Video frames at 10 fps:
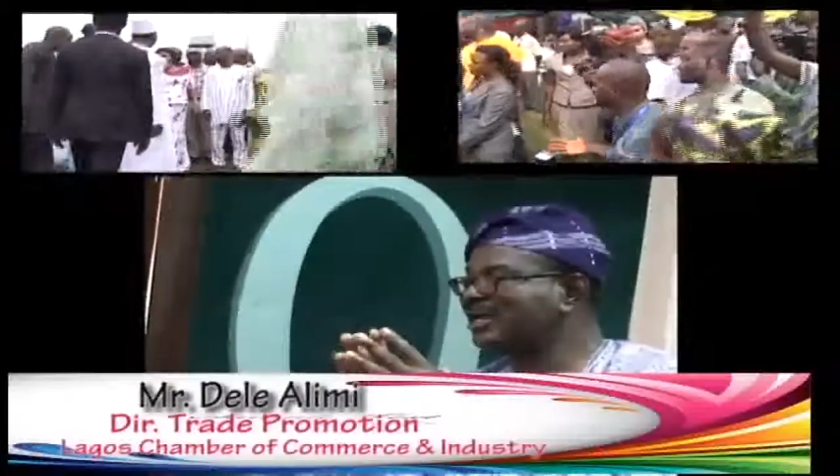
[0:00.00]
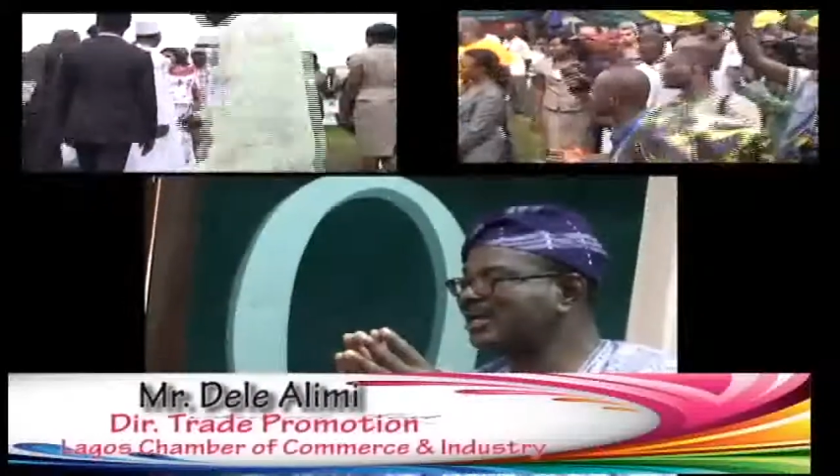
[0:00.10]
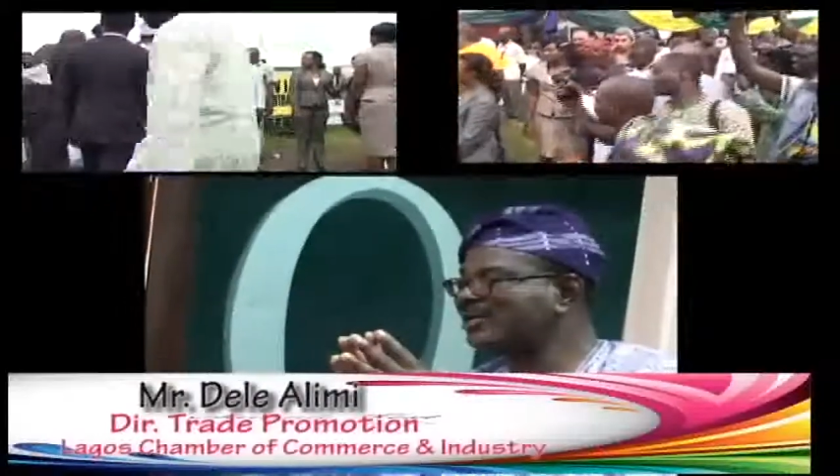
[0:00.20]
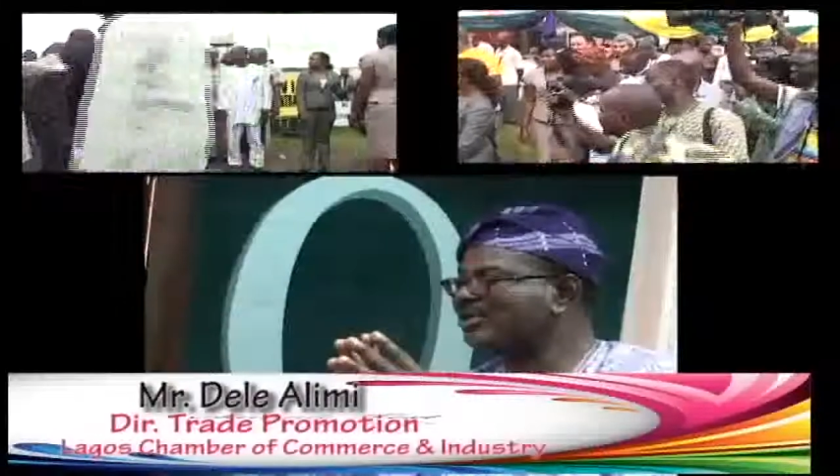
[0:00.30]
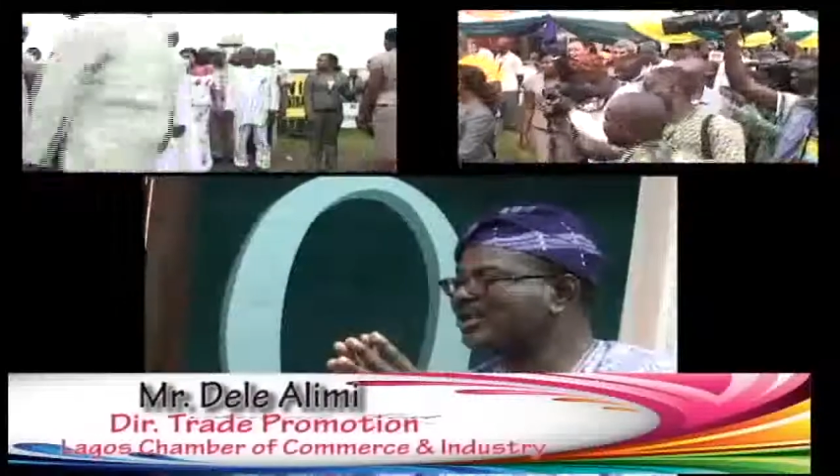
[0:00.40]

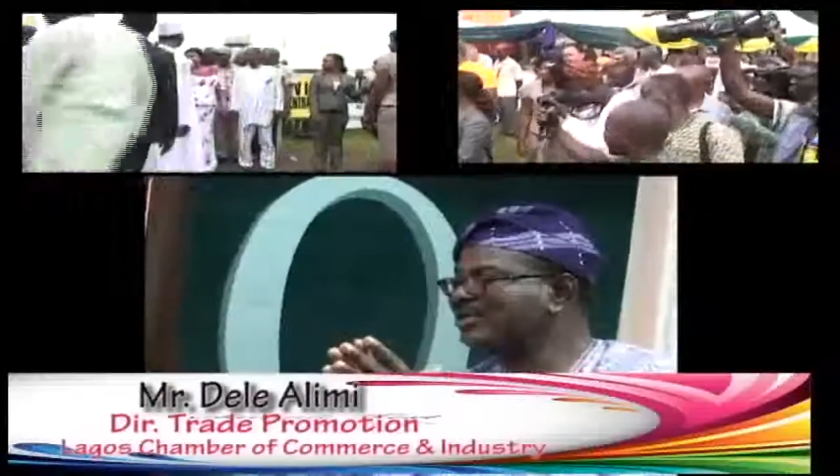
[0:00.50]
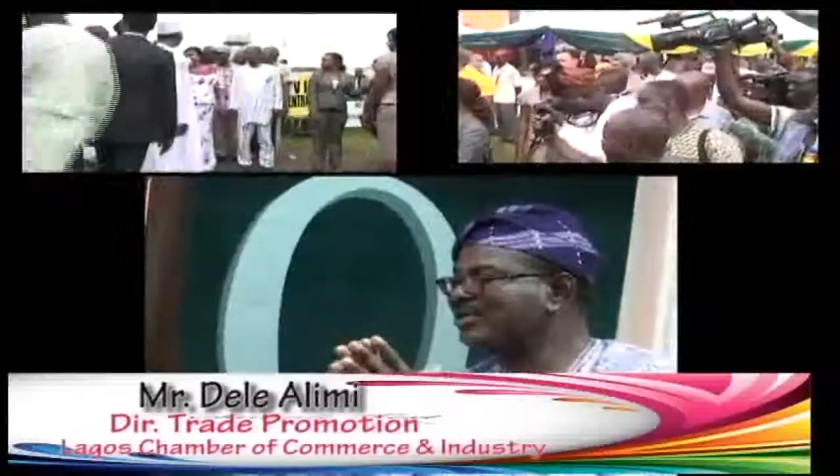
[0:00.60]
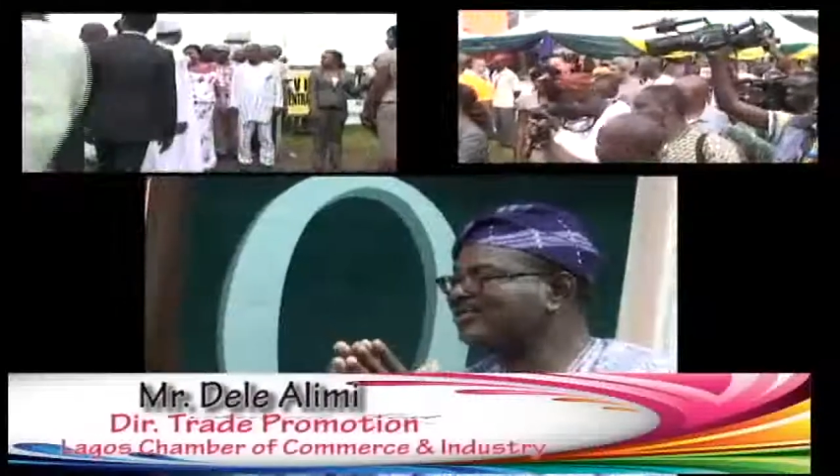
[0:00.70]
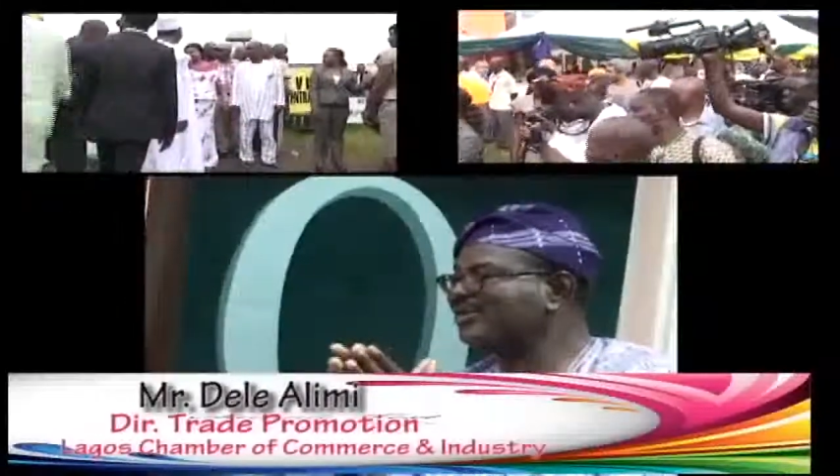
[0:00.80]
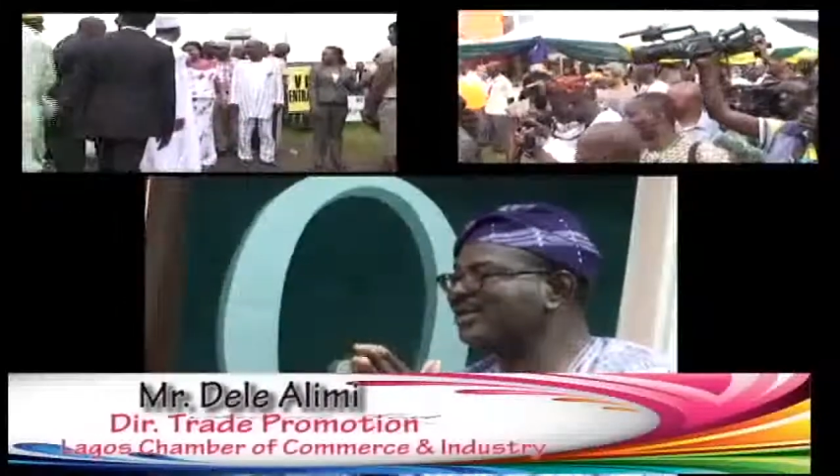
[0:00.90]
can actually
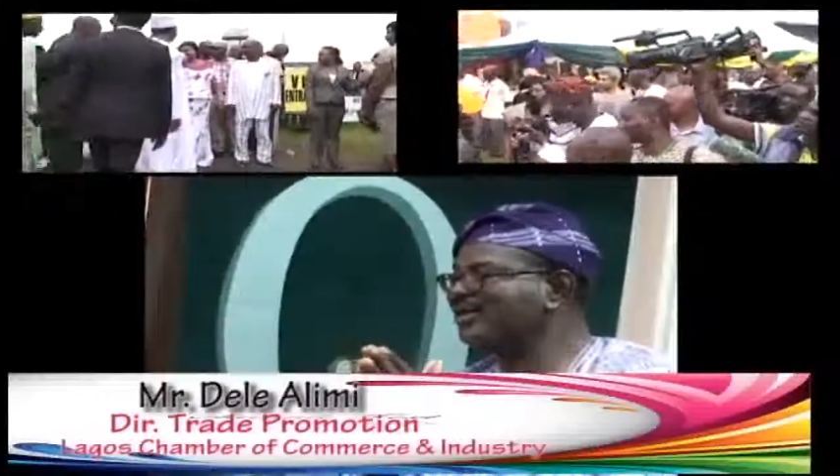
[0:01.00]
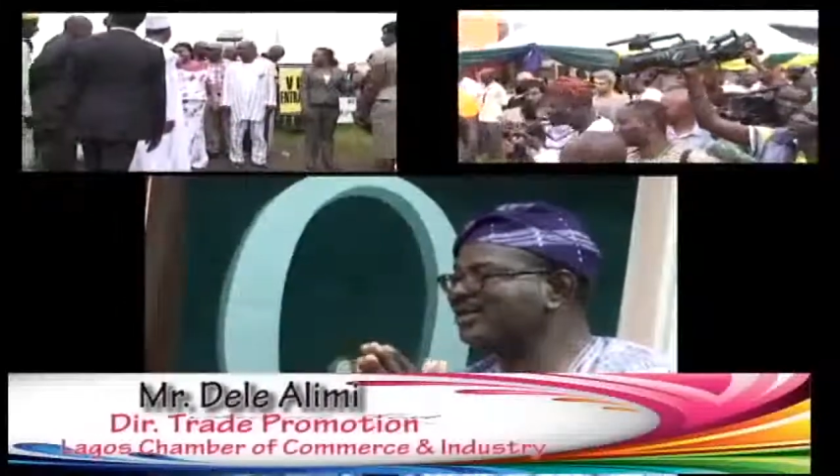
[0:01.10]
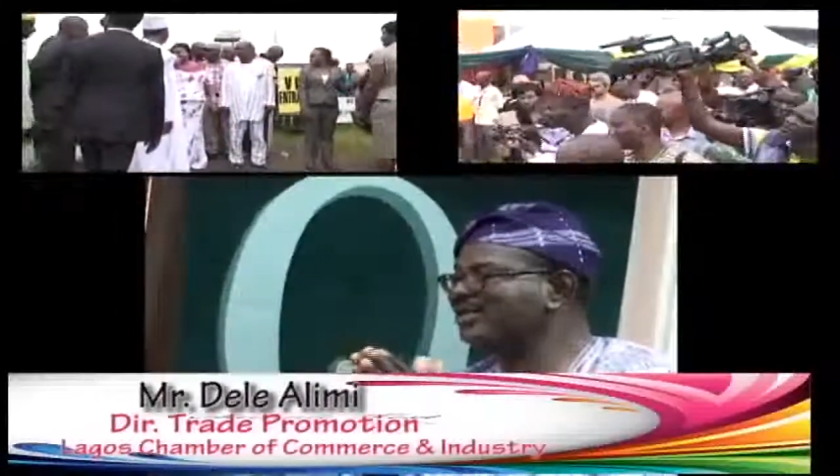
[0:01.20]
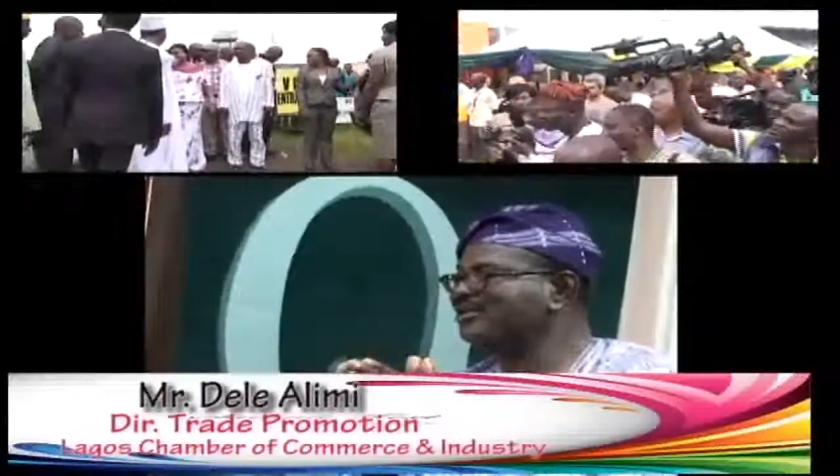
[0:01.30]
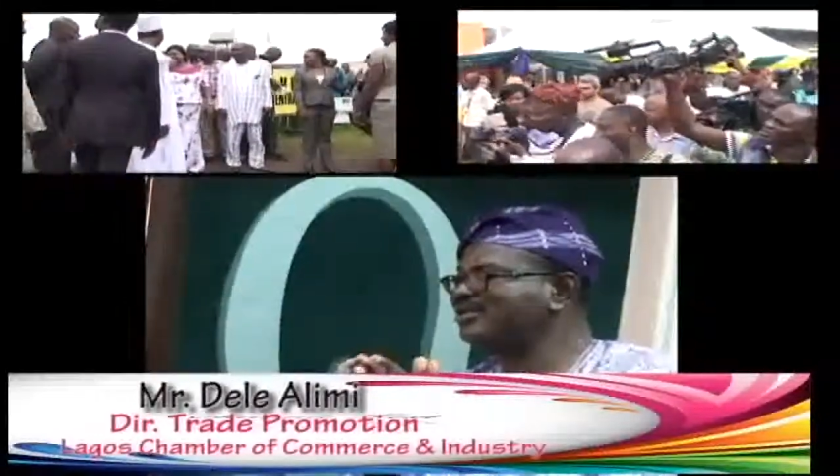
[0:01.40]
satisfy our
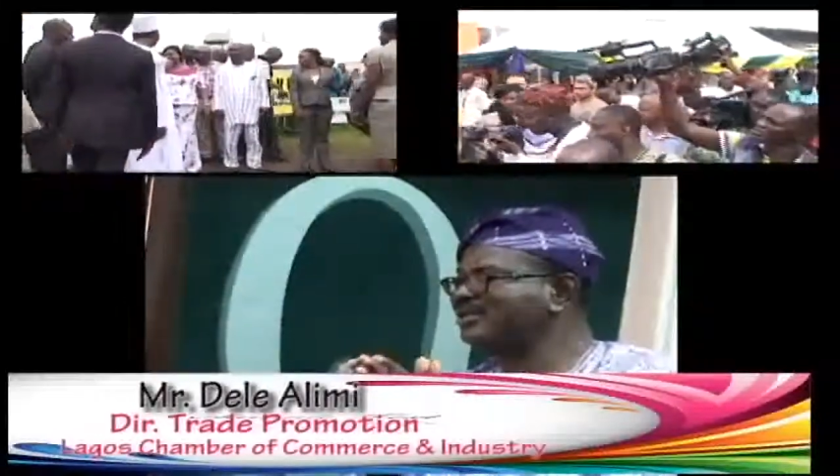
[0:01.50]
need.